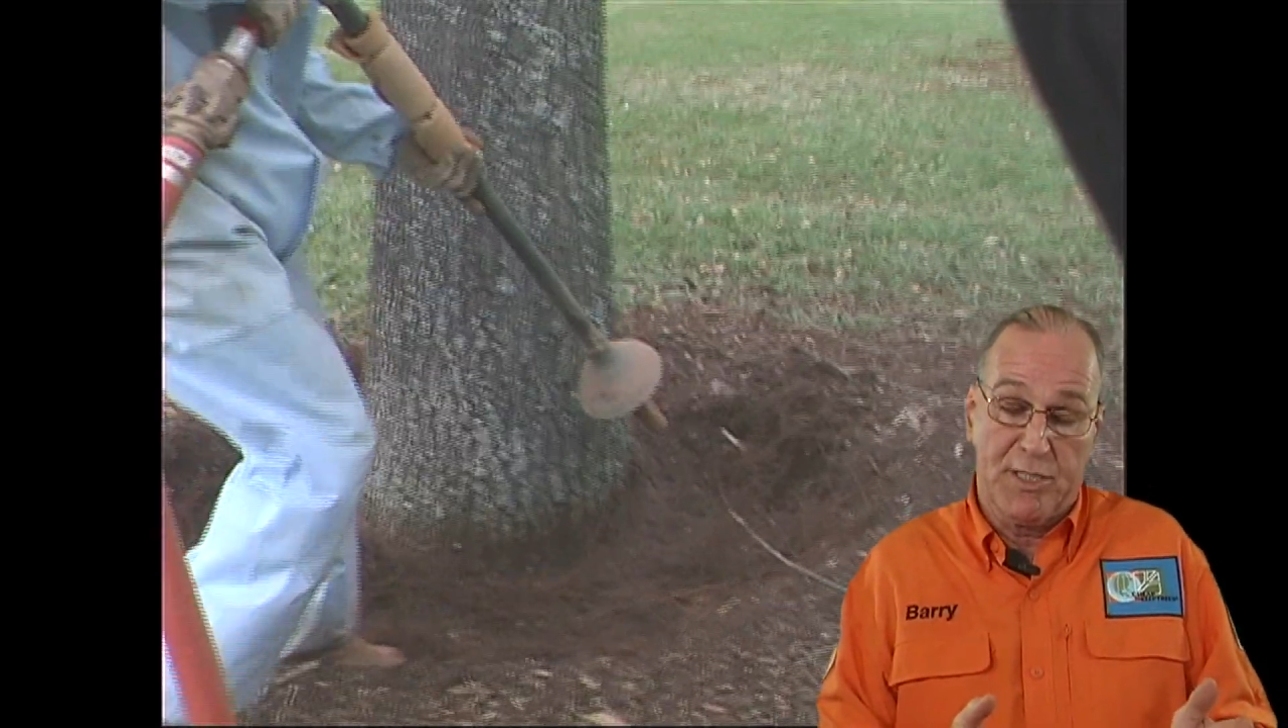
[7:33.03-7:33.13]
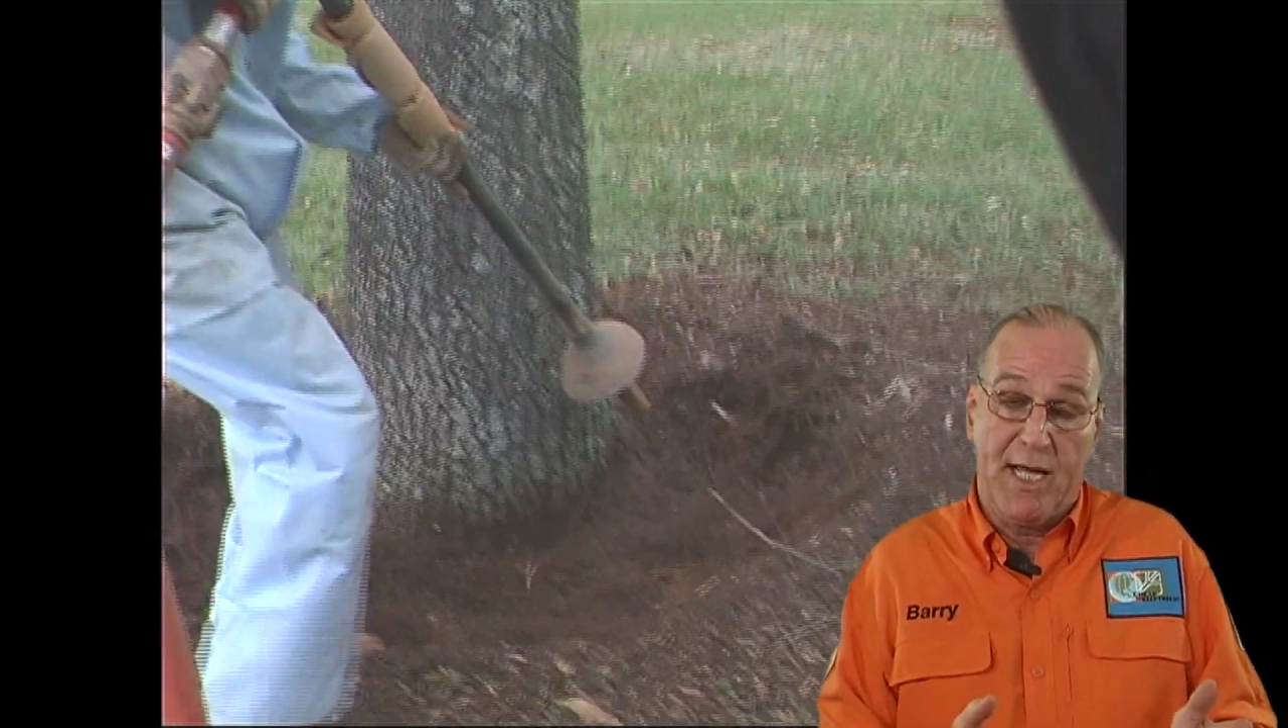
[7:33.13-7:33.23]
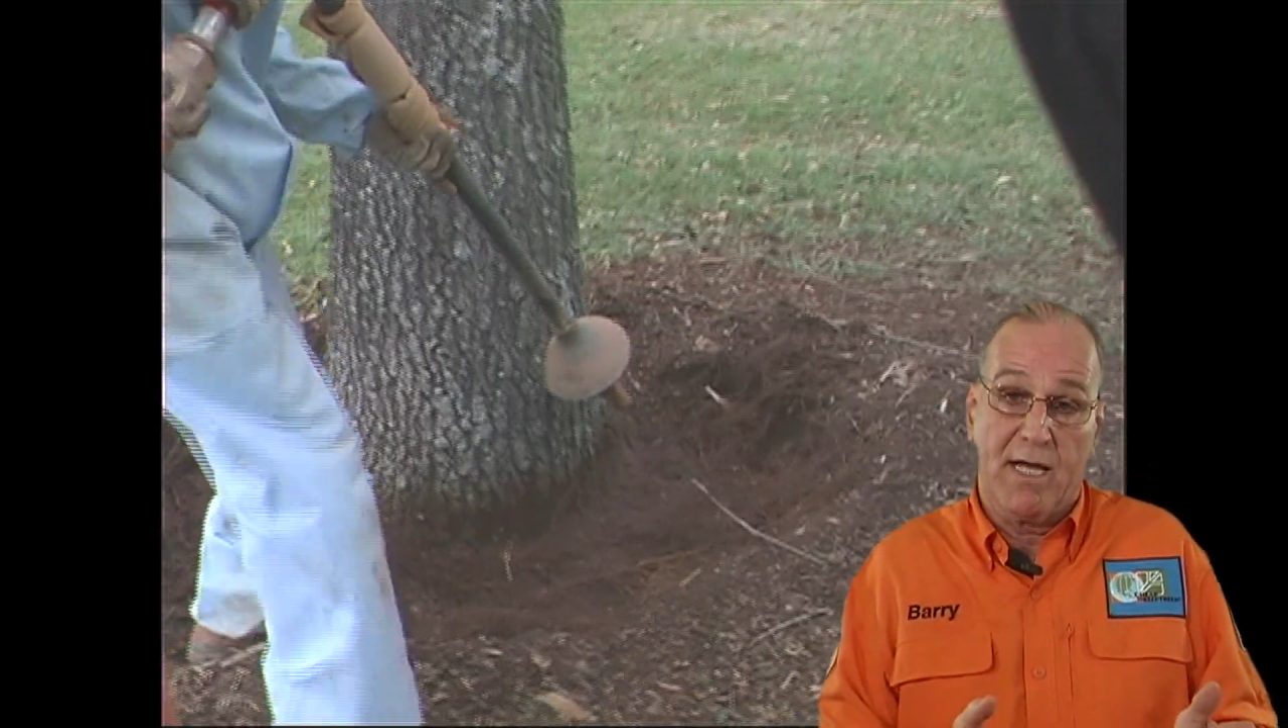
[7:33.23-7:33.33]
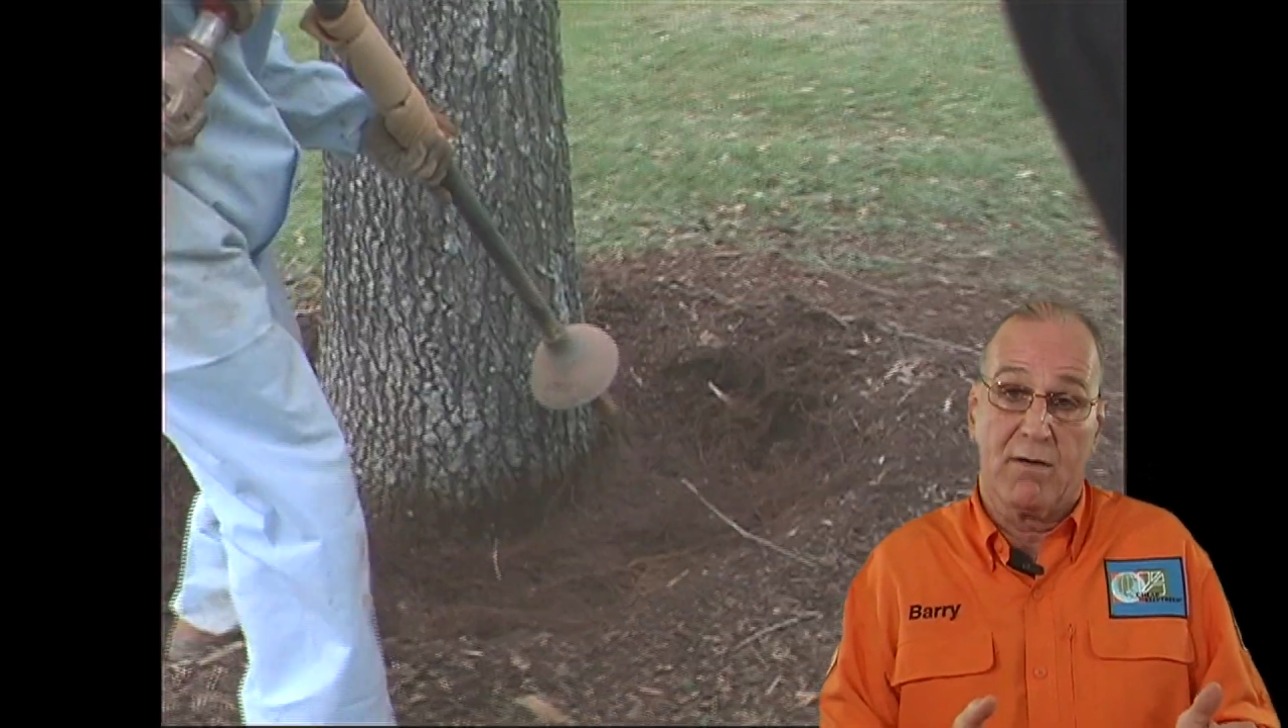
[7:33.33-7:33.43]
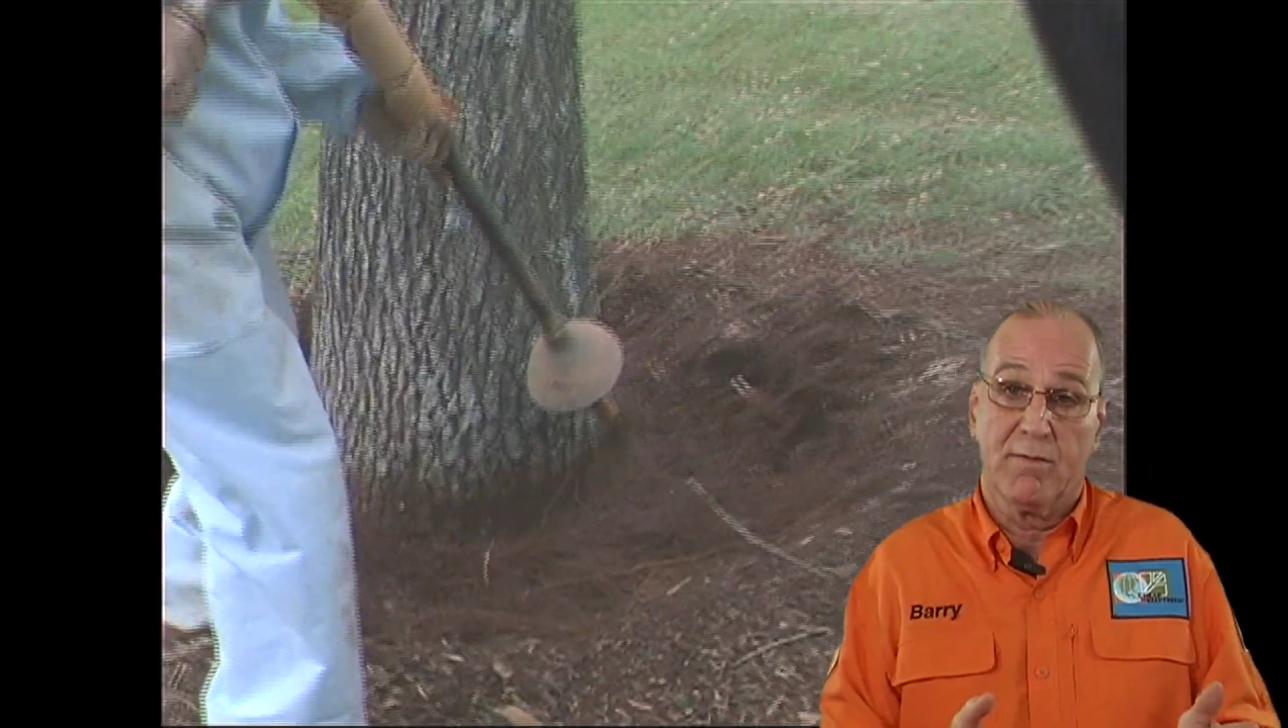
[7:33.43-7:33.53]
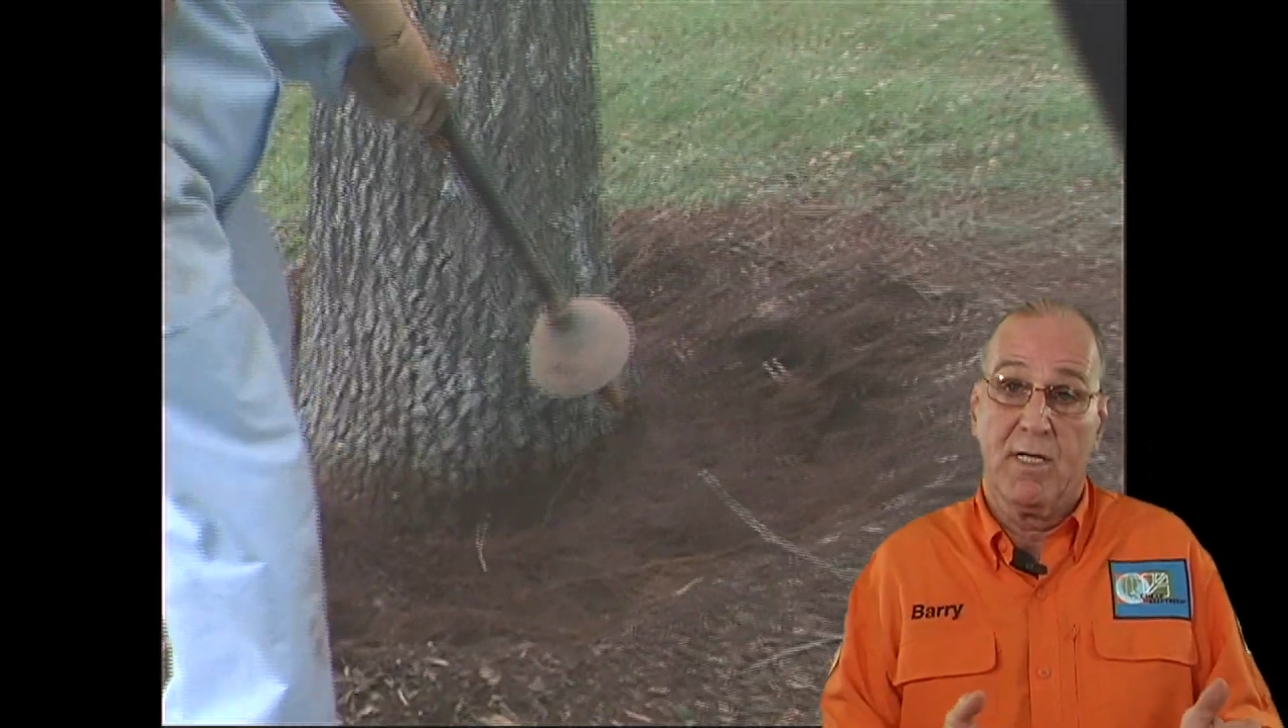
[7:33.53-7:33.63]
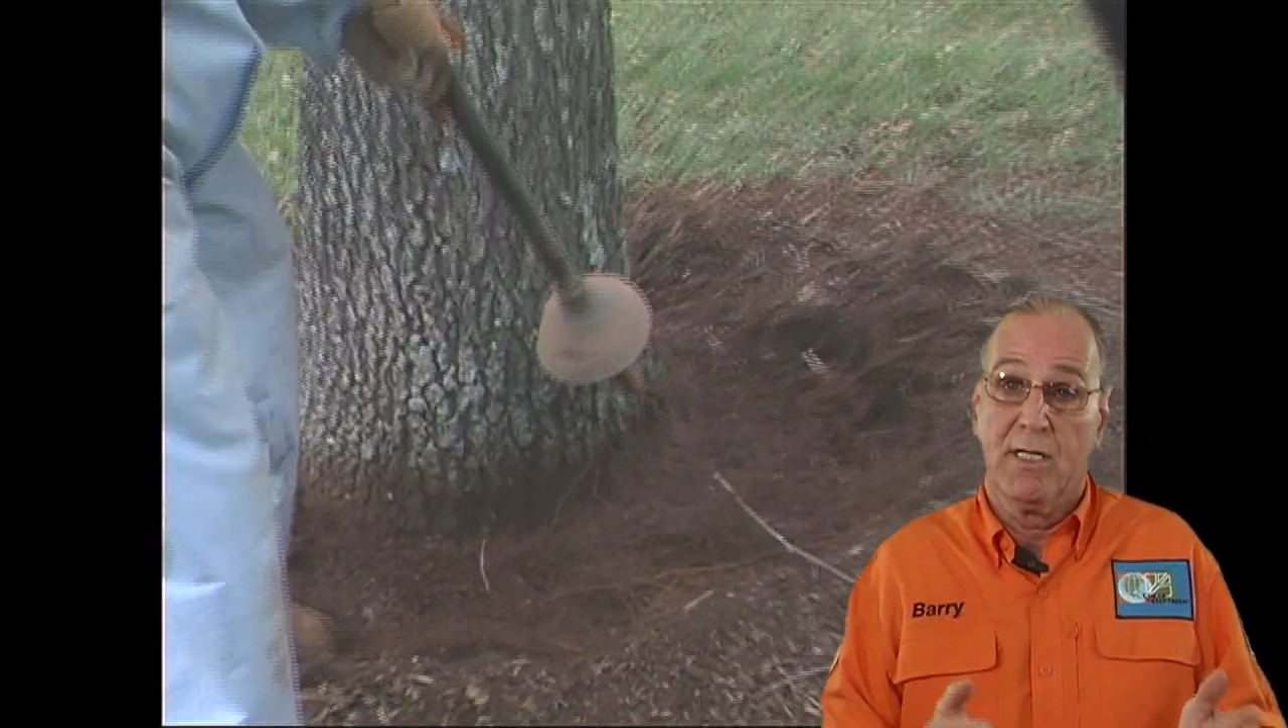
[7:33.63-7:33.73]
down,